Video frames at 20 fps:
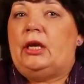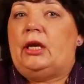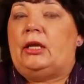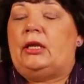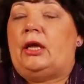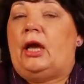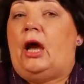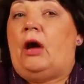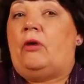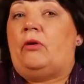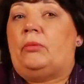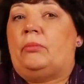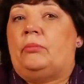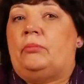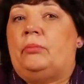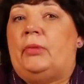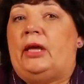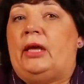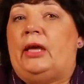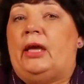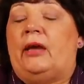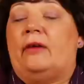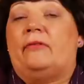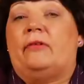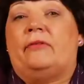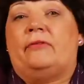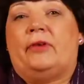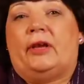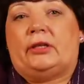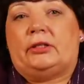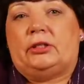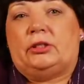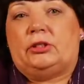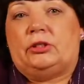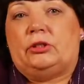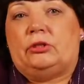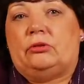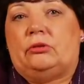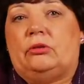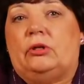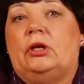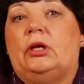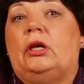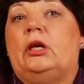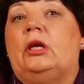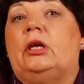and how it may have affected you